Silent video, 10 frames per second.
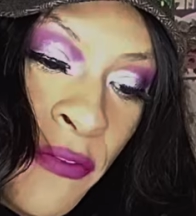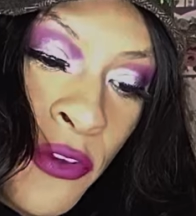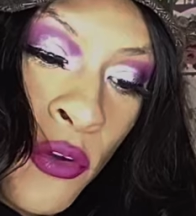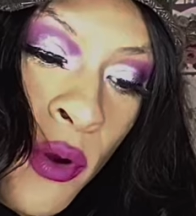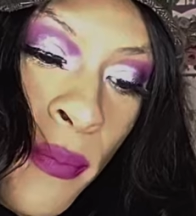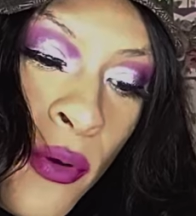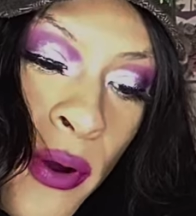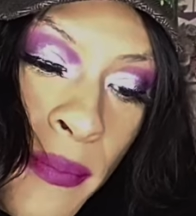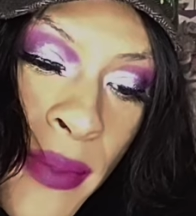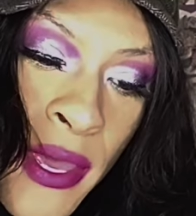you were
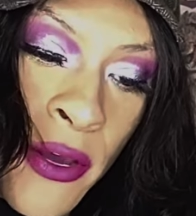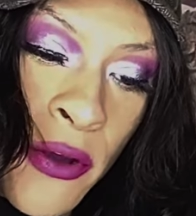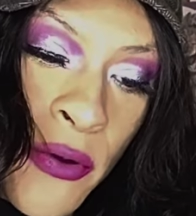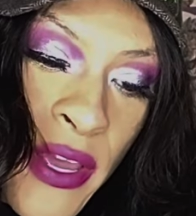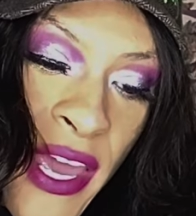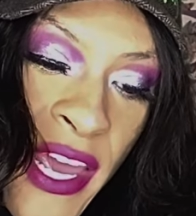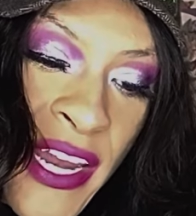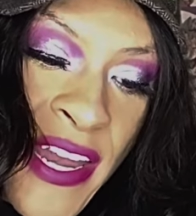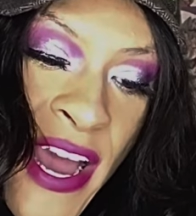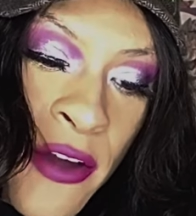born male
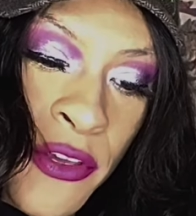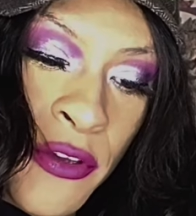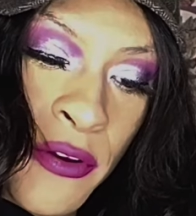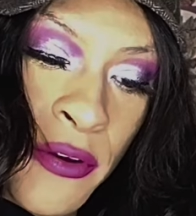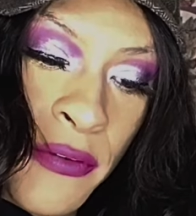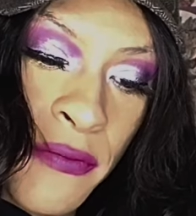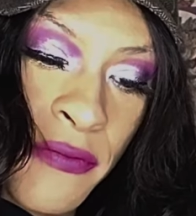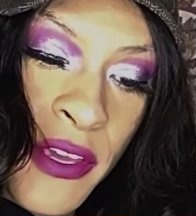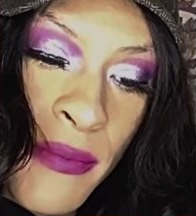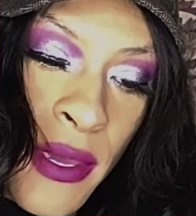and now you're
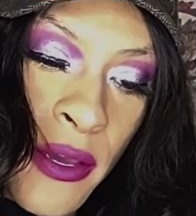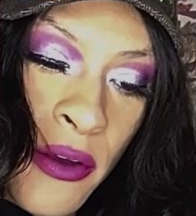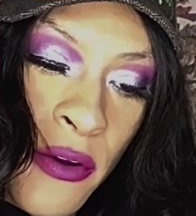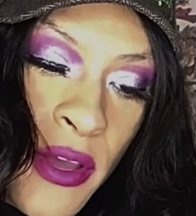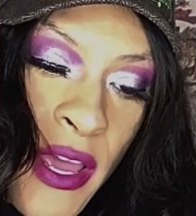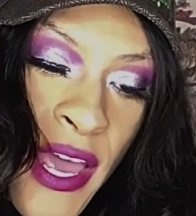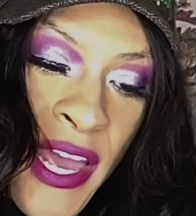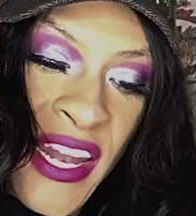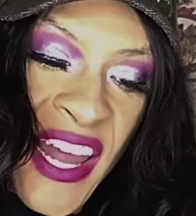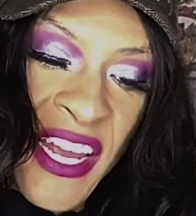female
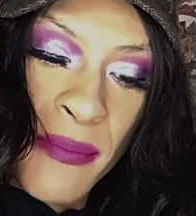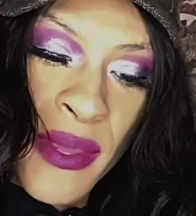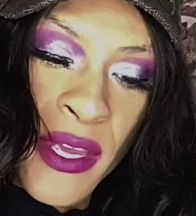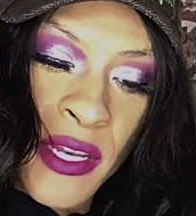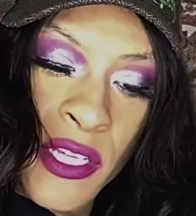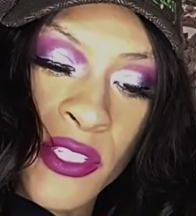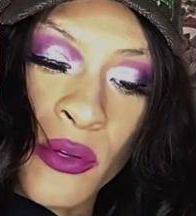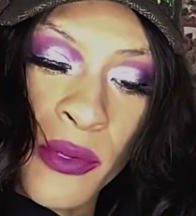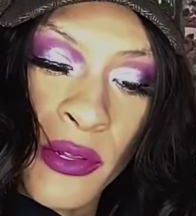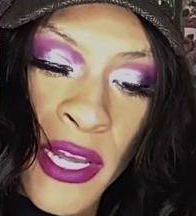and like men,
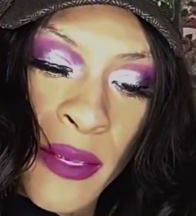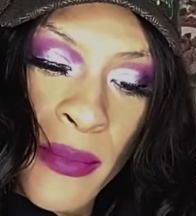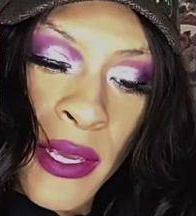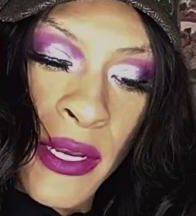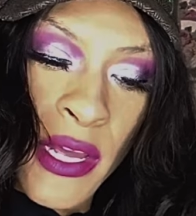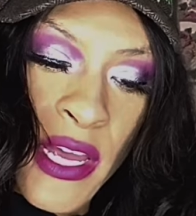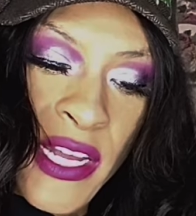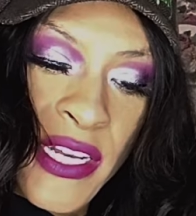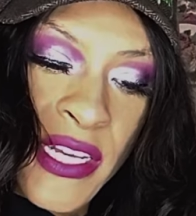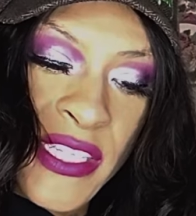assuming you like men,
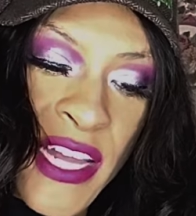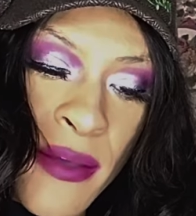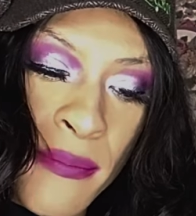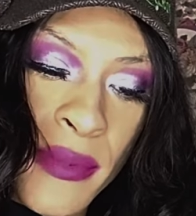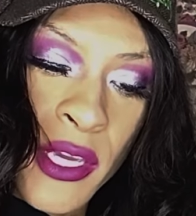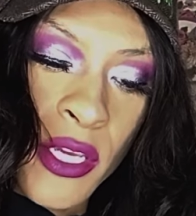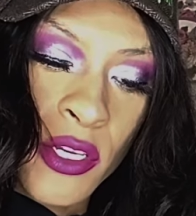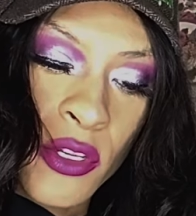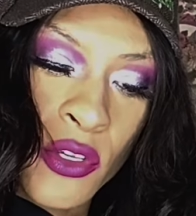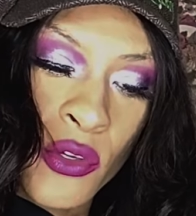does that
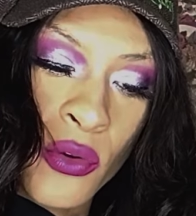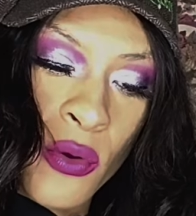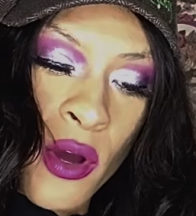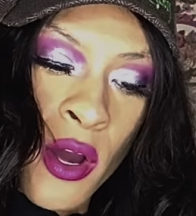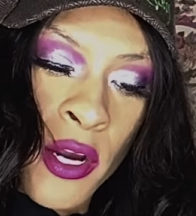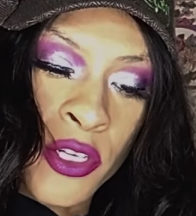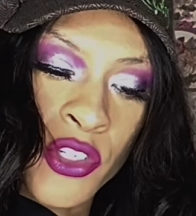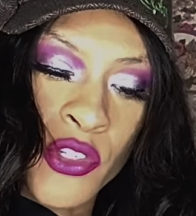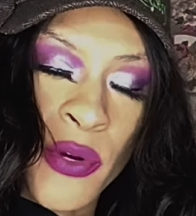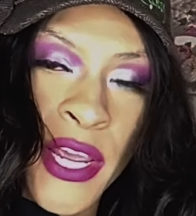mean you are
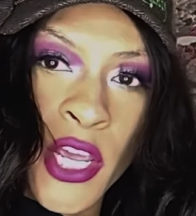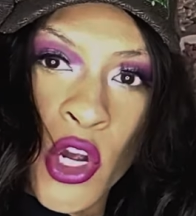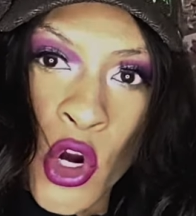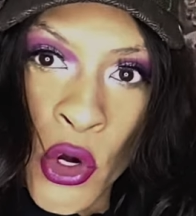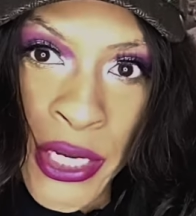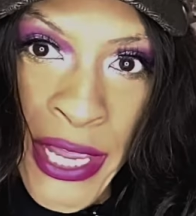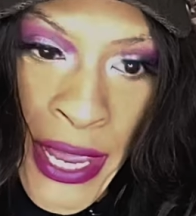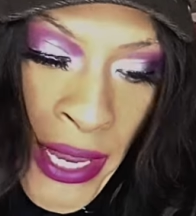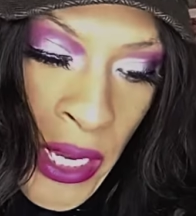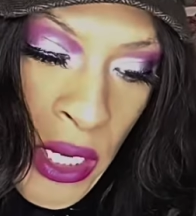straight or gay?